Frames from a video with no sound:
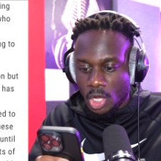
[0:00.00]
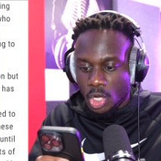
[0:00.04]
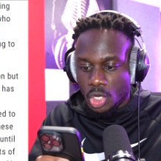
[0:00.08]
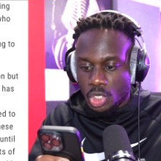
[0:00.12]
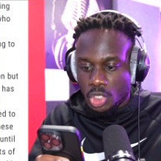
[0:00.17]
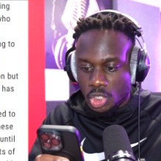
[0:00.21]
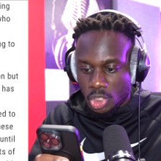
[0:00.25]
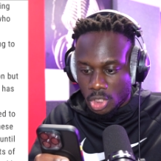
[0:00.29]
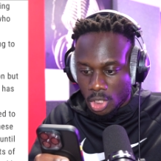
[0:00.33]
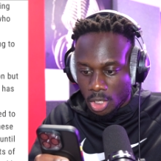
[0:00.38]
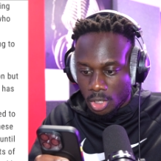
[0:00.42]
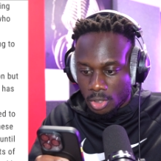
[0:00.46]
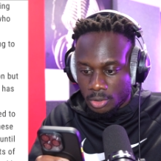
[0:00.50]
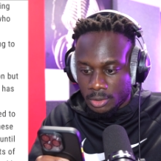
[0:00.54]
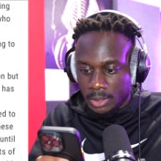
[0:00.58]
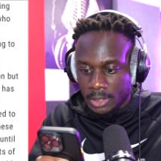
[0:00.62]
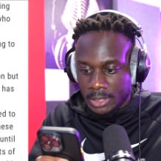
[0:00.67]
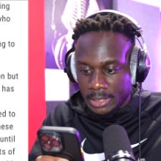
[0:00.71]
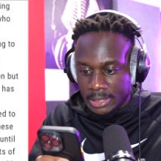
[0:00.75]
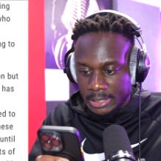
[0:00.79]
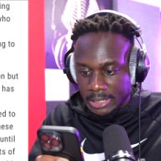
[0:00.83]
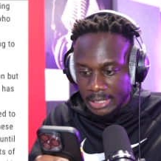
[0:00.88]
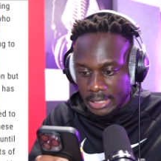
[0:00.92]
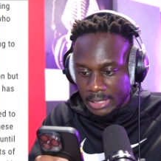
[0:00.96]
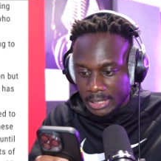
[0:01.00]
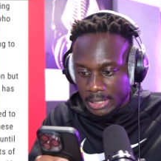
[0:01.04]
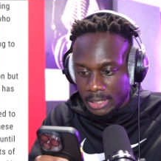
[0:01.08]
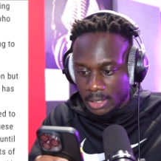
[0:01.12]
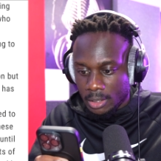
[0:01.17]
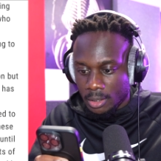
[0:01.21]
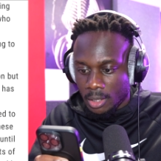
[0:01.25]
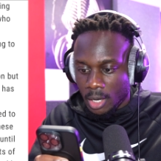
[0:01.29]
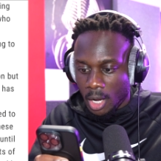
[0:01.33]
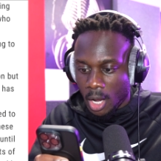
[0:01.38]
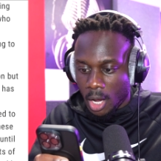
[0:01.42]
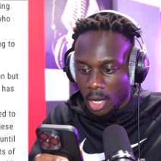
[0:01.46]
Sean
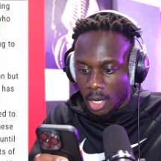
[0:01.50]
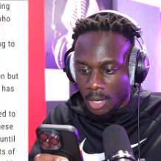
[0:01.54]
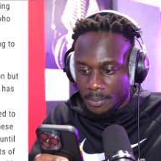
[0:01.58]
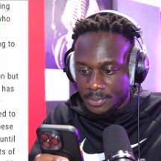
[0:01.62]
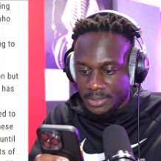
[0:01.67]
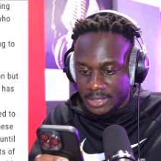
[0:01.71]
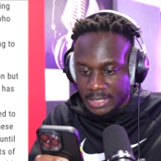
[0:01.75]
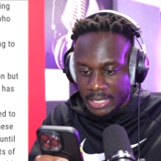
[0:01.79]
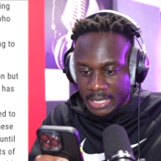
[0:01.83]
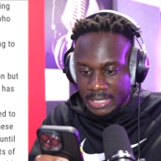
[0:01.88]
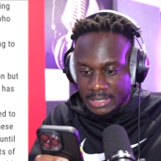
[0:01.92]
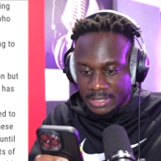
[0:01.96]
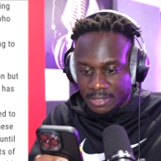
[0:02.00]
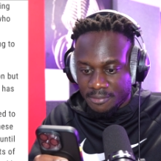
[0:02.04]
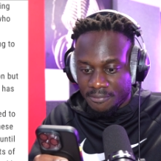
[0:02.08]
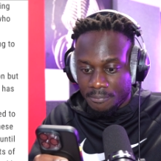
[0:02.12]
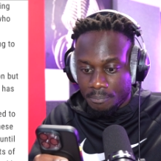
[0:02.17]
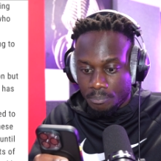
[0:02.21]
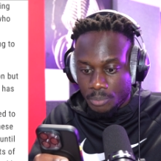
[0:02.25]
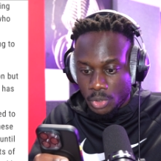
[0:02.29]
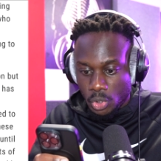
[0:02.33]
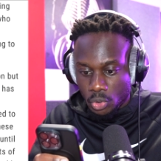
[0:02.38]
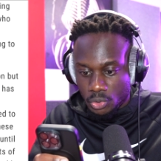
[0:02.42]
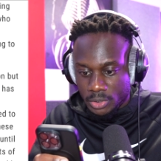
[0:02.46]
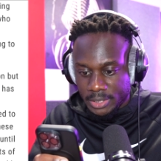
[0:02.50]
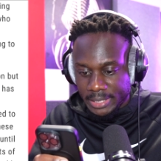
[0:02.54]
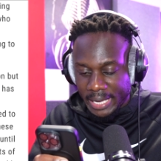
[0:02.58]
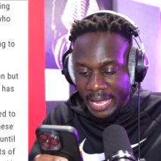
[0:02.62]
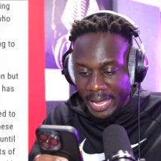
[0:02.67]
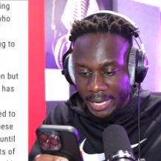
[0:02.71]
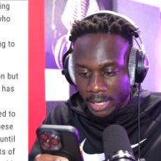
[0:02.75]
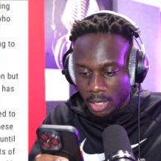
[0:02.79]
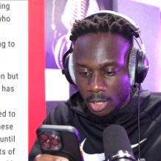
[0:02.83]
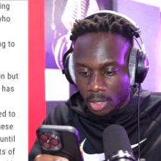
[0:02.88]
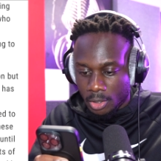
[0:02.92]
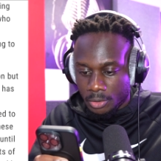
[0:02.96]
Diddy Combs is a music
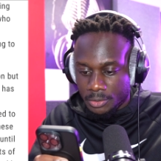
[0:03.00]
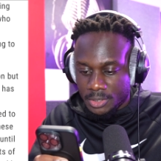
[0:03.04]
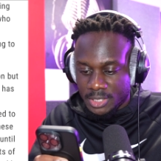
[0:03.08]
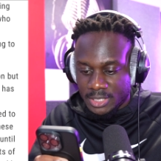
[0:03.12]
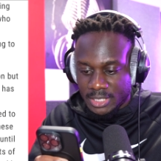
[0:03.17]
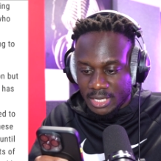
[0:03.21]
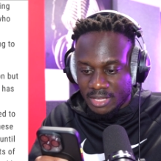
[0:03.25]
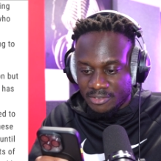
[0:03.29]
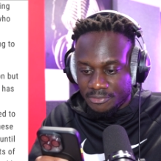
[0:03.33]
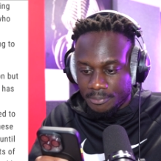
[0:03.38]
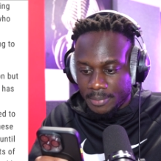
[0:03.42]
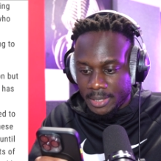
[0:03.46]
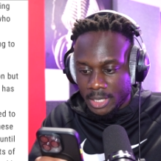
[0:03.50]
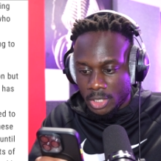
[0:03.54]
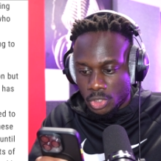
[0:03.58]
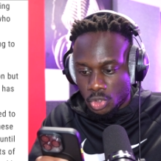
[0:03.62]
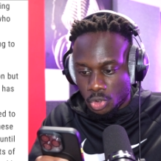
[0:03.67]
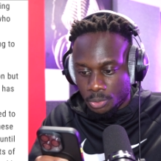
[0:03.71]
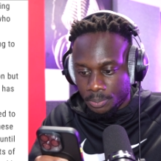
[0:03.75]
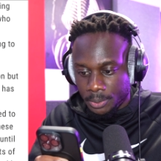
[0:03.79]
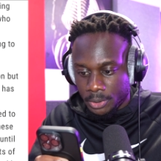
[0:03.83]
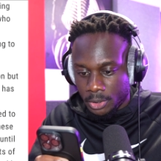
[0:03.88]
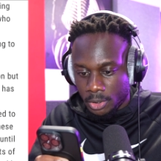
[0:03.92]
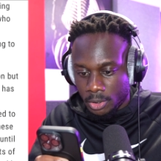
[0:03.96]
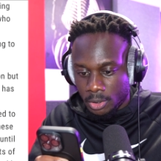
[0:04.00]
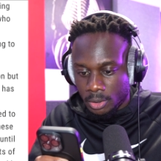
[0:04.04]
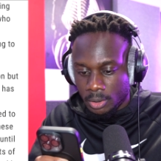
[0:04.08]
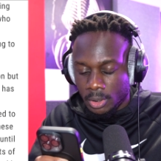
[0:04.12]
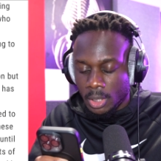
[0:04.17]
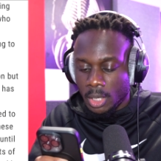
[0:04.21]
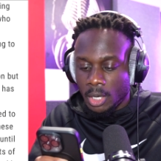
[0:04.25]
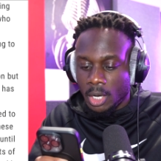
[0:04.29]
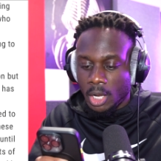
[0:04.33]
icon, self-made entrepreneur,